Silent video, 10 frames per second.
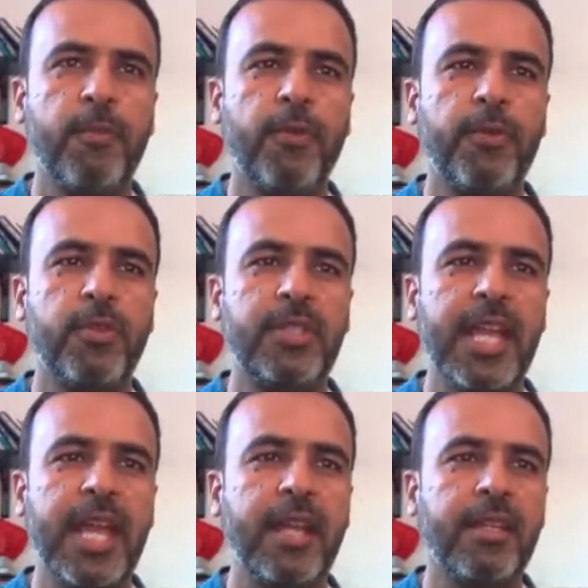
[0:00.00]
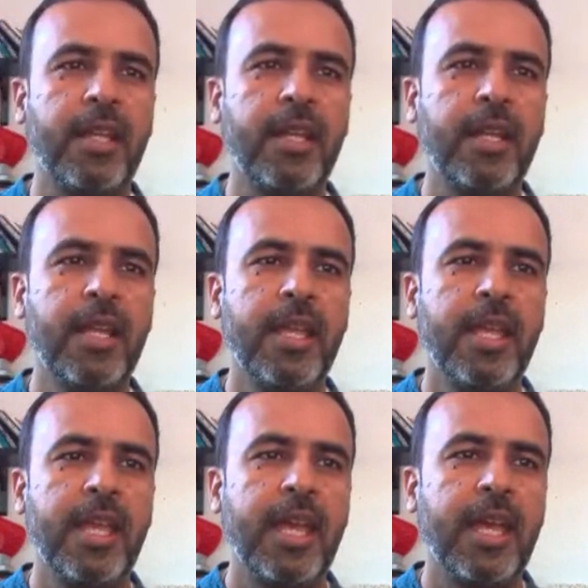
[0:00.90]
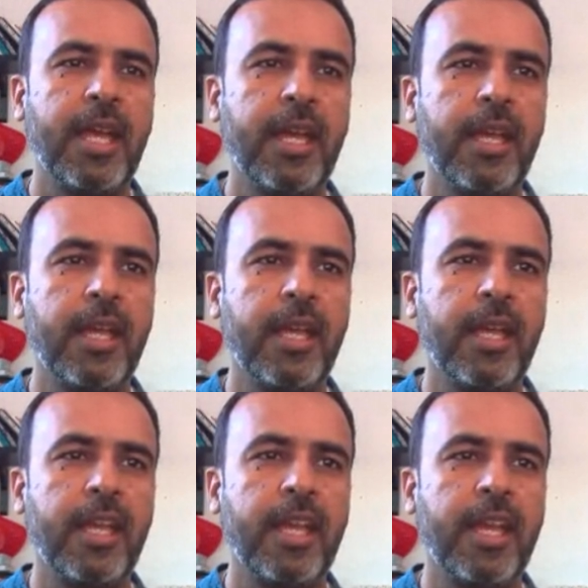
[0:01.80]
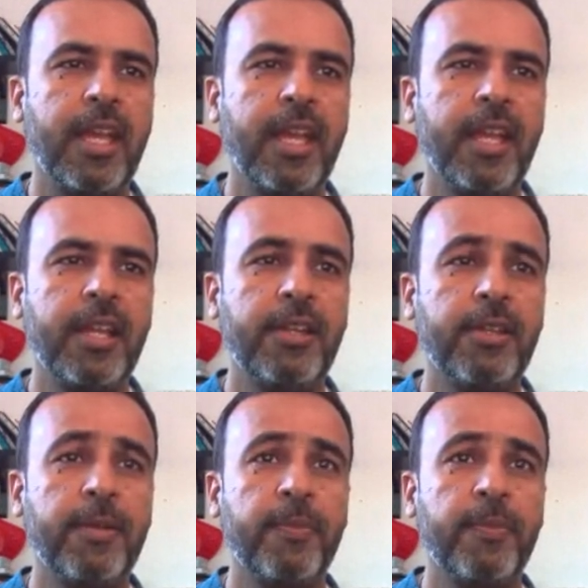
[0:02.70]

moved to Seattle, uh, and